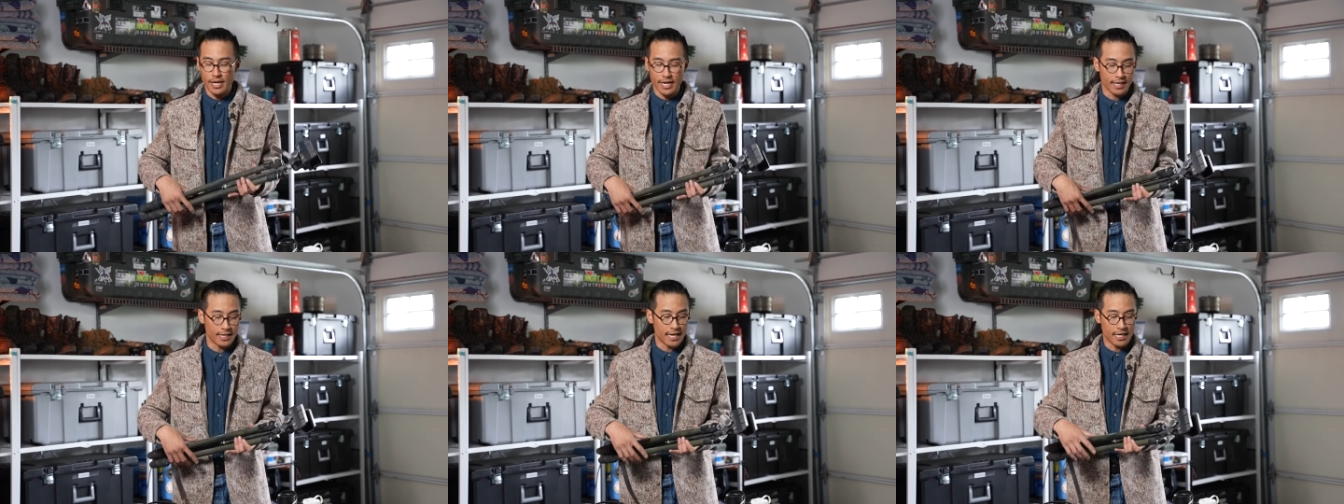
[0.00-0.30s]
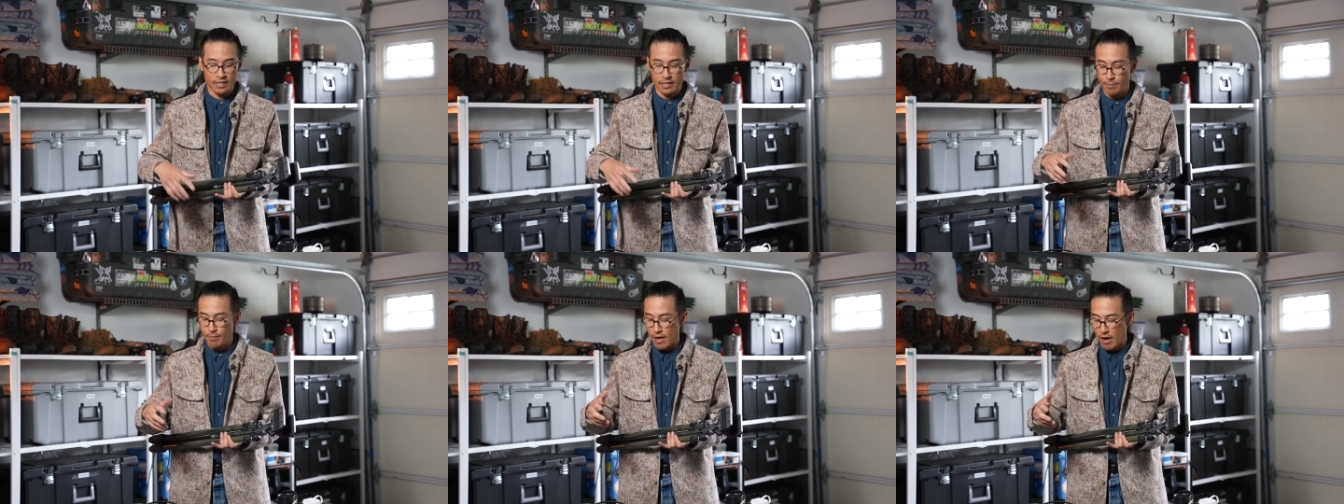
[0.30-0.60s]
I can
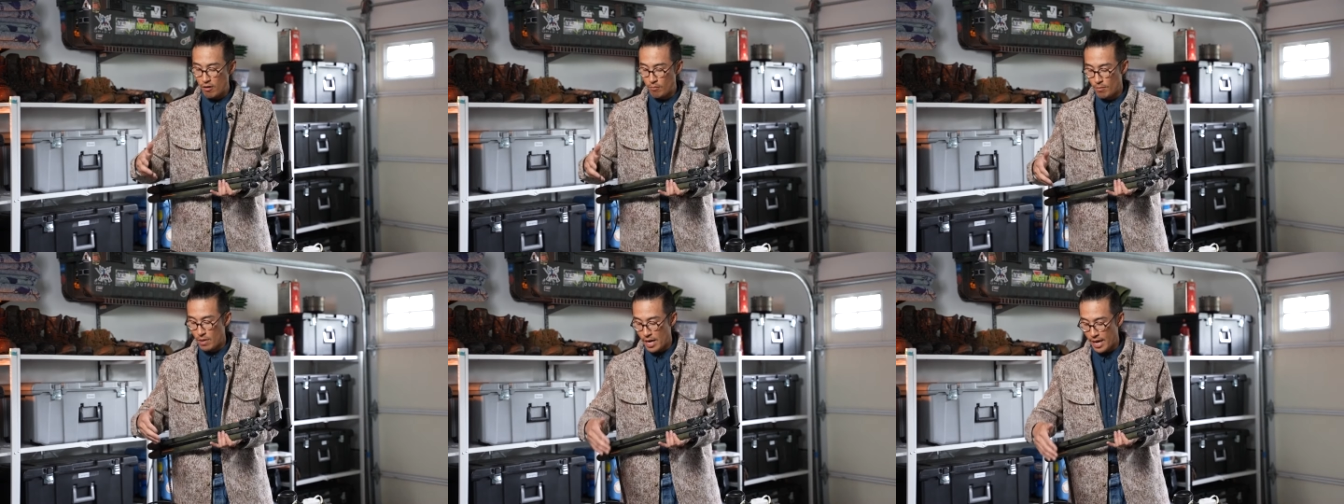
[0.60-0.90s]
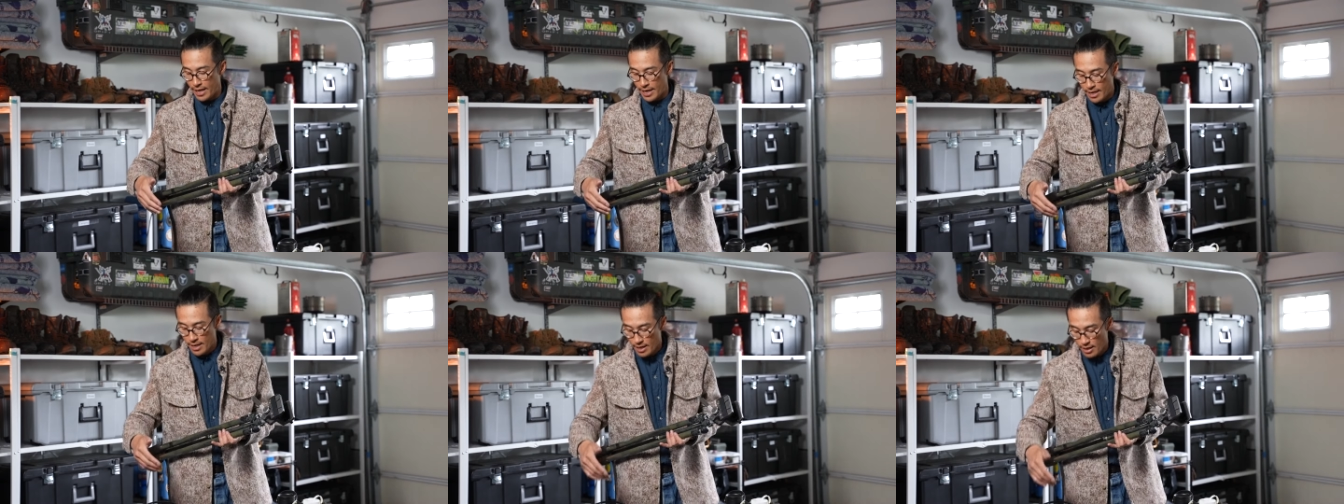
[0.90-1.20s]
actually mount
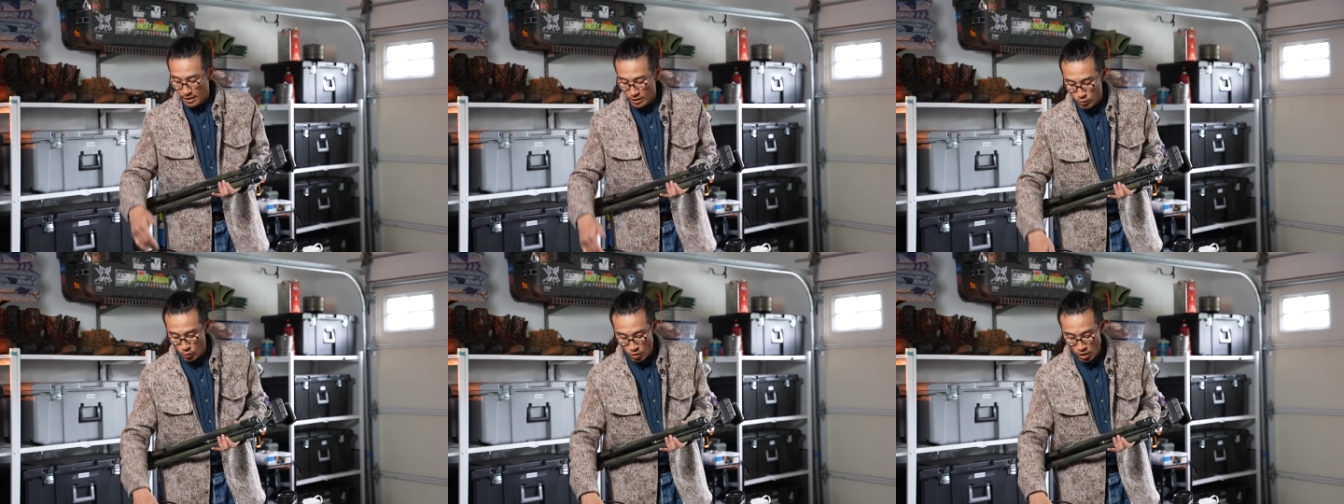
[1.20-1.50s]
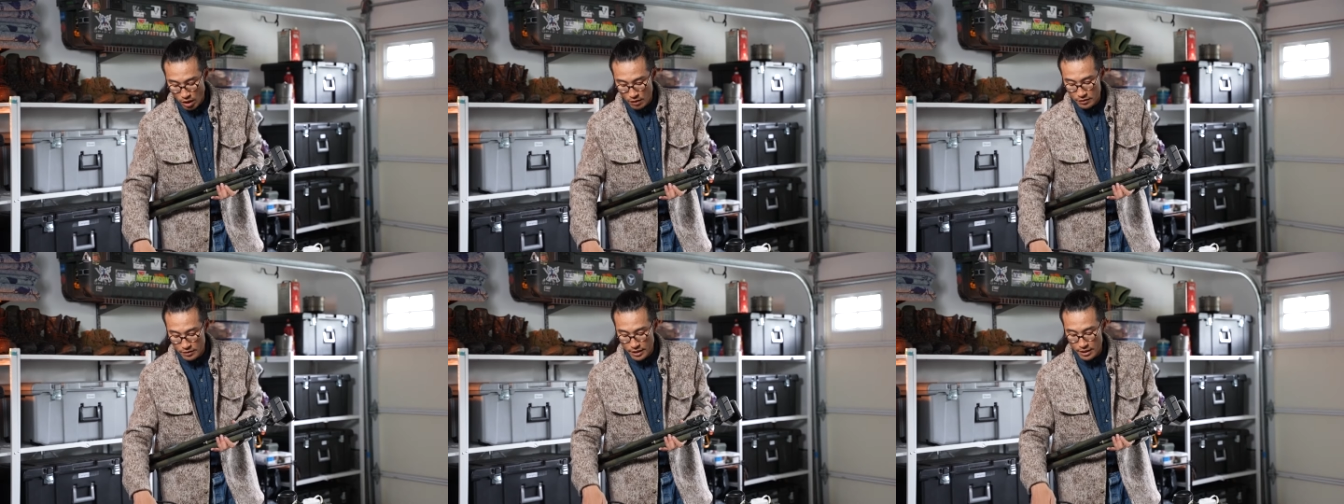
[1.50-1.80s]
my
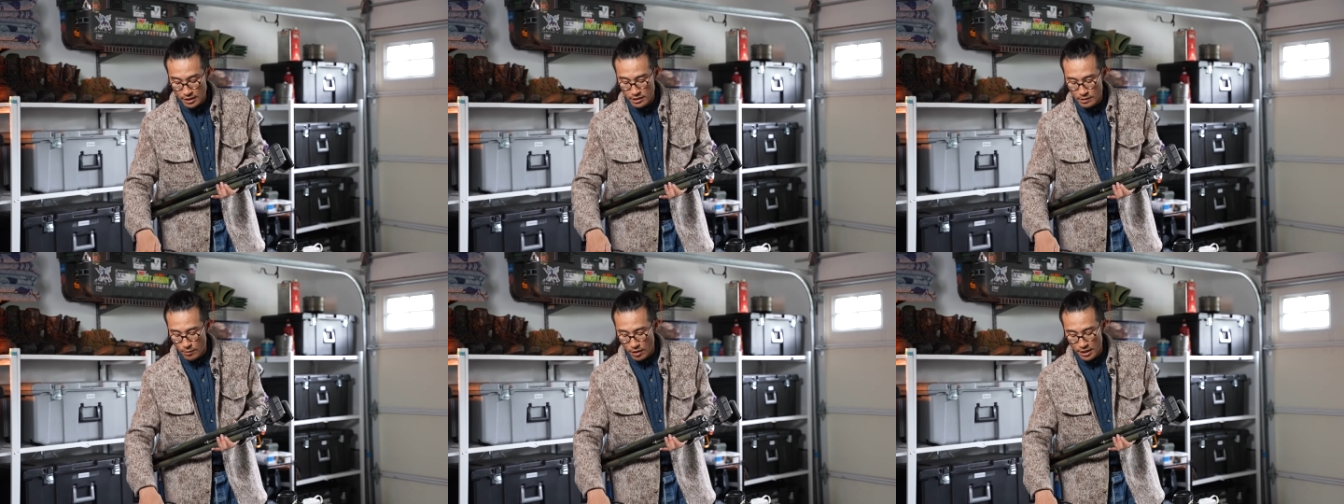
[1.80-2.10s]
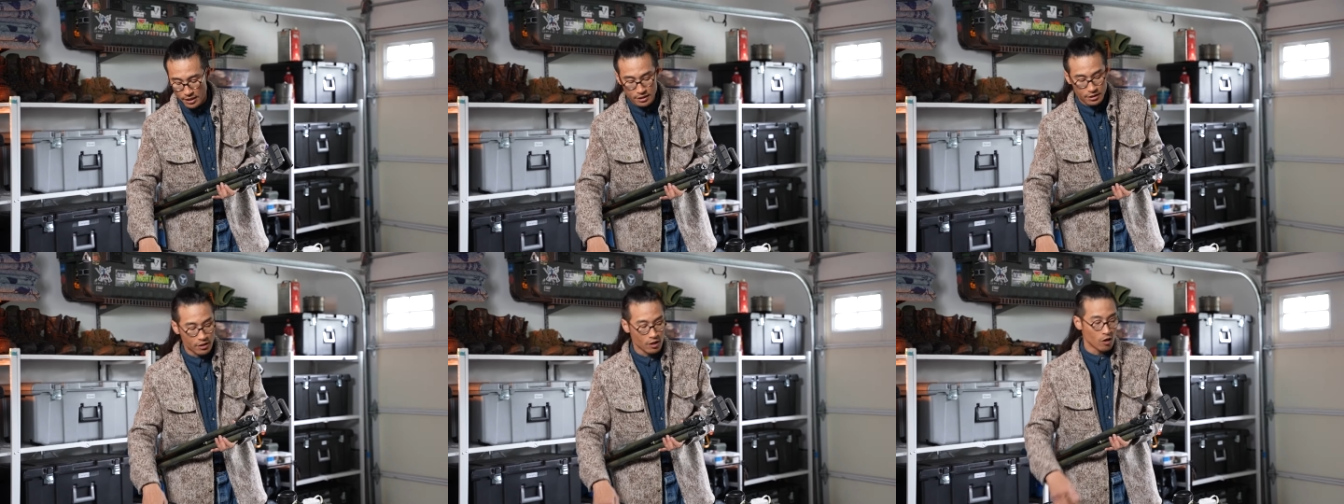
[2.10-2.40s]
Swarovski
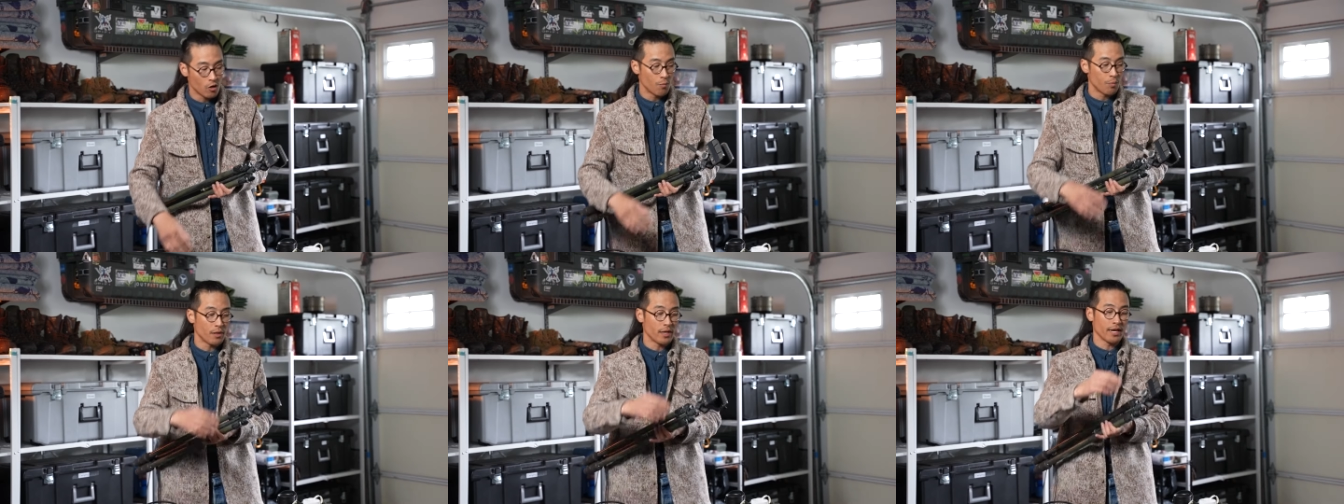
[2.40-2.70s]
spotting scope,